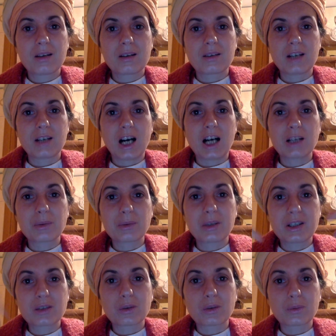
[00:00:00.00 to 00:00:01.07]
the hardware
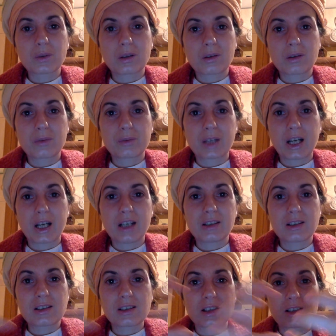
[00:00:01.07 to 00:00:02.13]
and software of
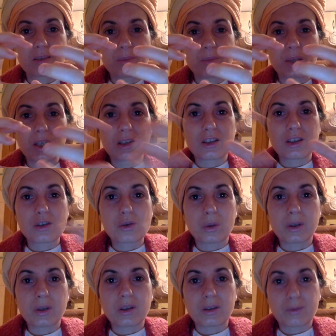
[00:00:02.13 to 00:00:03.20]
reality starts being
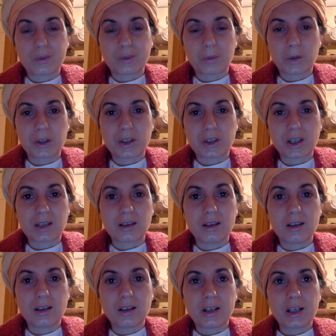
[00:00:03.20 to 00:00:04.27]
disjointed from one another,
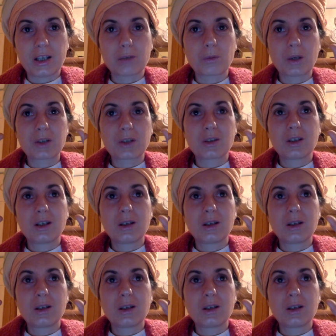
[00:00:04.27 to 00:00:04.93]
and what